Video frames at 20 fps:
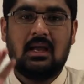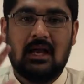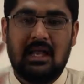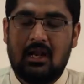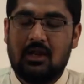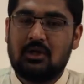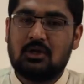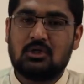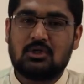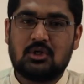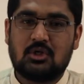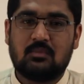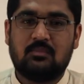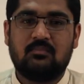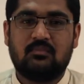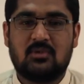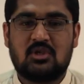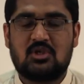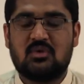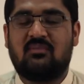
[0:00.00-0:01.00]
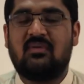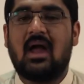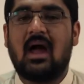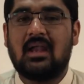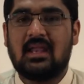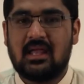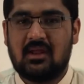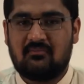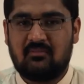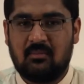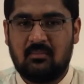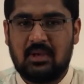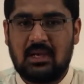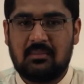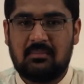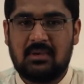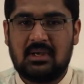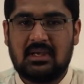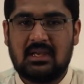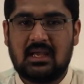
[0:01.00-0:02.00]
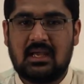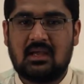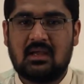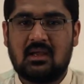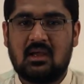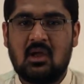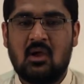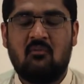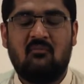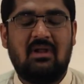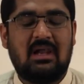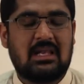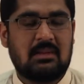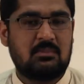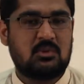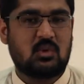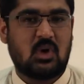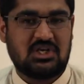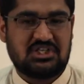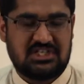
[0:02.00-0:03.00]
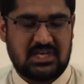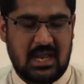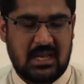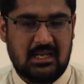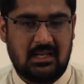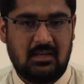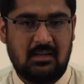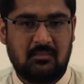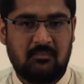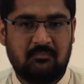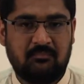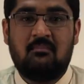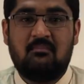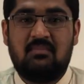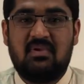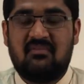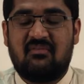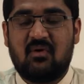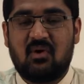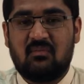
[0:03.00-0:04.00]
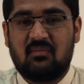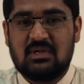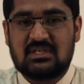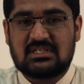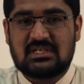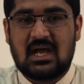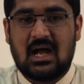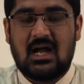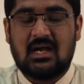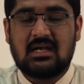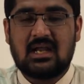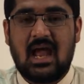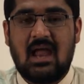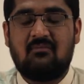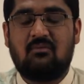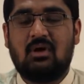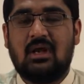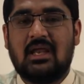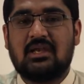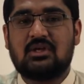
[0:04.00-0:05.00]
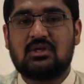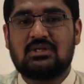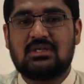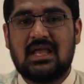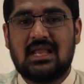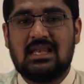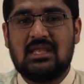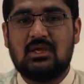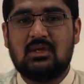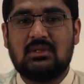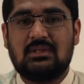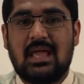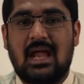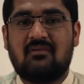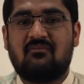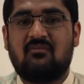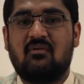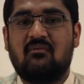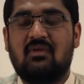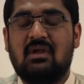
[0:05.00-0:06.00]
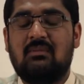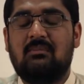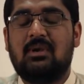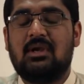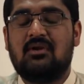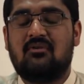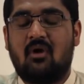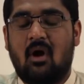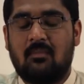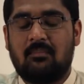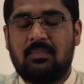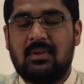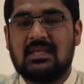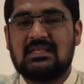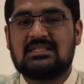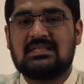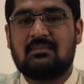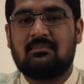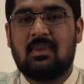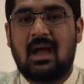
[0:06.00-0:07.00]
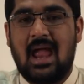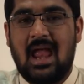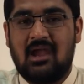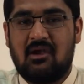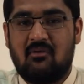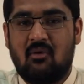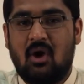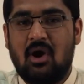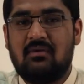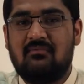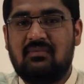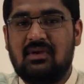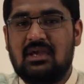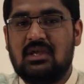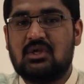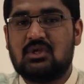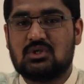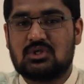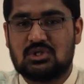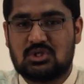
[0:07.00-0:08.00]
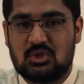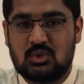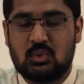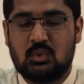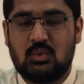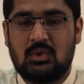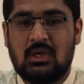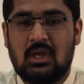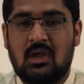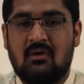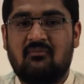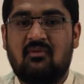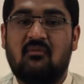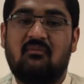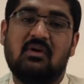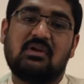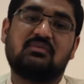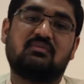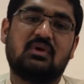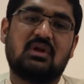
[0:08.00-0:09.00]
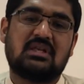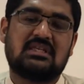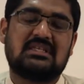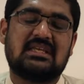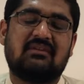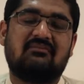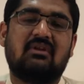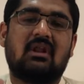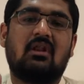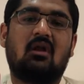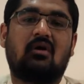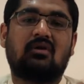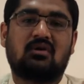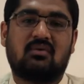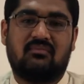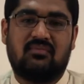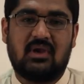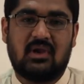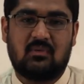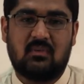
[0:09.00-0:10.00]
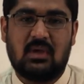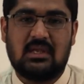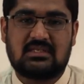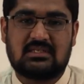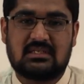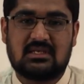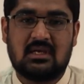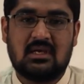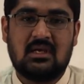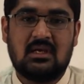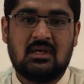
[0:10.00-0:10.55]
Hello YouTube, Sufyan here from Let Me Tech. Welcome to our channel. Before we start, I would like to tell you that we will be dropping some Android videos soon for which we received a lot of requests.